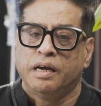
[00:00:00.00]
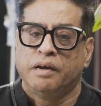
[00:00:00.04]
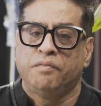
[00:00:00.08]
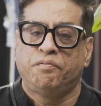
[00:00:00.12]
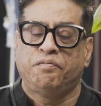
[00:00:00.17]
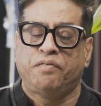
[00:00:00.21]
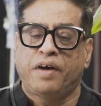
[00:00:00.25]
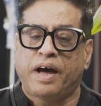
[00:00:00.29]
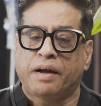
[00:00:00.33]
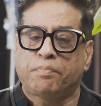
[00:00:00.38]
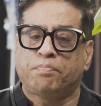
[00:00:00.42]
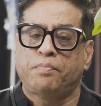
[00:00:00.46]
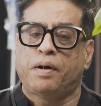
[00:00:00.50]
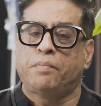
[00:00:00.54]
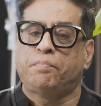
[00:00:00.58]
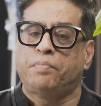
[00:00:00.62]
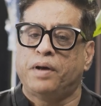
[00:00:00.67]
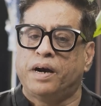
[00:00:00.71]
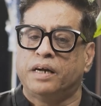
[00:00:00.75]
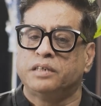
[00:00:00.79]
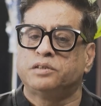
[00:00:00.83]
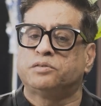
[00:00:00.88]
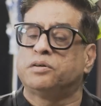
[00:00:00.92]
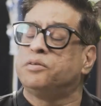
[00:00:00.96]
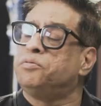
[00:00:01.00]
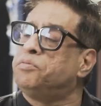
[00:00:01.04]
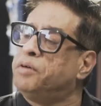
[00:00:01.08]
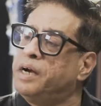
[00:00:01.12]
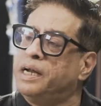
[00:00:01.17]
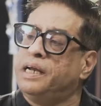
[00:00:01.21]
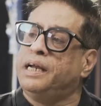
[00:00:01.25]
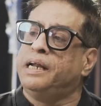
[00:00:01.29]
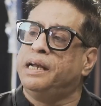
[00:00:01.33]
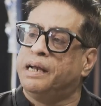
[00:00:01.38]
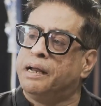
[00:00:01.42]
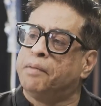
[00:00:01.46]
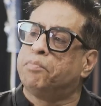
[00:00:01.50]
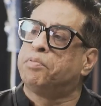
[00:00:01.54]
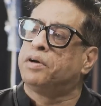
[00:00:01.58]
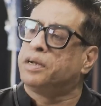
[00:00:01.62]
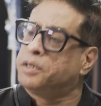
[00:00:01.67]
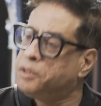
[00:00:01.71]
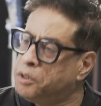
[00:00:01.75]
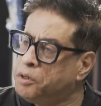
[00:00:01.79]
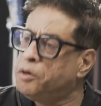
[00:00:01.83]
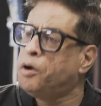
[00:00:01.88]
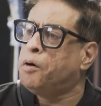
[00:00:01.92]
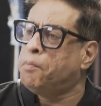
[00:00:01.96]
In fact, my parents were really liberal.
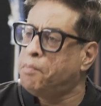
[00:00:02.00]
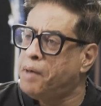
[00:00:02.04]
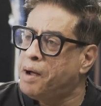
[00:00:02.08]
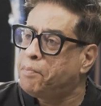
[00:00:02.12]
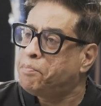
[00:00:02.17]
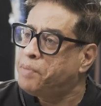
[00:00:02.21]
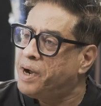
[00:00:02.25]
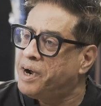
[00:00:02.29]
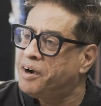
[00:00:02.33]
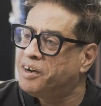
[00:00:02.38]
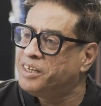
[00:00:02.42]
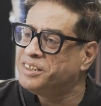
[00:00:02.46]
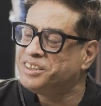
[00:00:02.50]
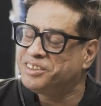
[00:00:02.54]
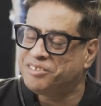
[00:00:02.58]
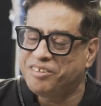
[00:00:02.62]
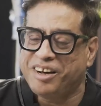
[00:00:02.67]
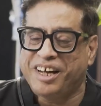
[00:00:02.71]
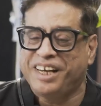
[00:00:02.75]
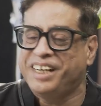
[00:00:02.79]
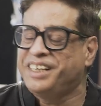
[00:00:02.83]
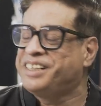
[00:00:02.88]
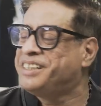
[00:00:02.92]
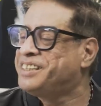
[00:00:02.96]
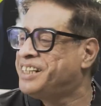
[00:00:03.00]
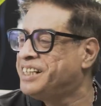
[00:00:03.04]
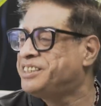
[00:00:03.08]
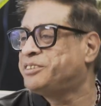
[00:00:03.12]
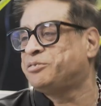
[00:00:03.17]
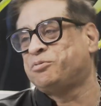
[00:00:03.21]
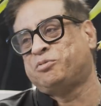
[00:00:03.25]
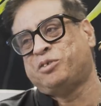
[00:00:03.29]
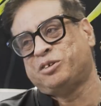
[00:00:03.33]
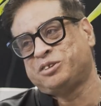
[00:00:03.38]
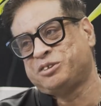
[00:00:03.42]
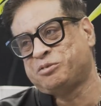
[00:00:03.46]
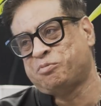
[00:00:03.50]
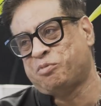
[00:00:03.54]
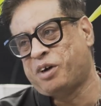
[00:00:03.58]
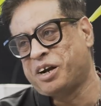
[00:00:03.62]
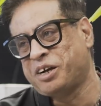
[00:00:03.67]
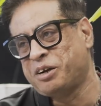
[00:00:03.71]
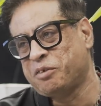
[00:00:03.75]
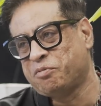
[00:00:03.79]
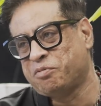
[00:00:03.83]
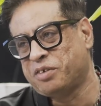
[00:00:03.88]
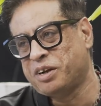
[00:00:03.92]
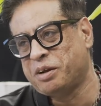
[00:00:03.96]
You know my parents, right? That's what's
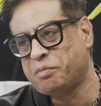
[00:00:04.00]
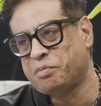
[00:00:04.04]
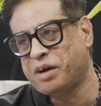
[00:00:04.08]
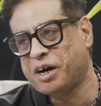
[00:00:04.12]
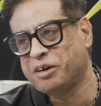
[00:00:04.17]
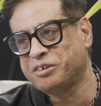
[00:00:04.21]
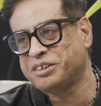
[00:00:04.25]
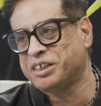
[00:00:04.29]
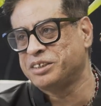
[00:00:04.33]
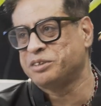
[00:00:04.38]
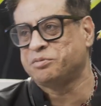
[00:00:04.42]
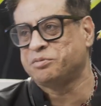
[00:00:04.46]
wonderful about us.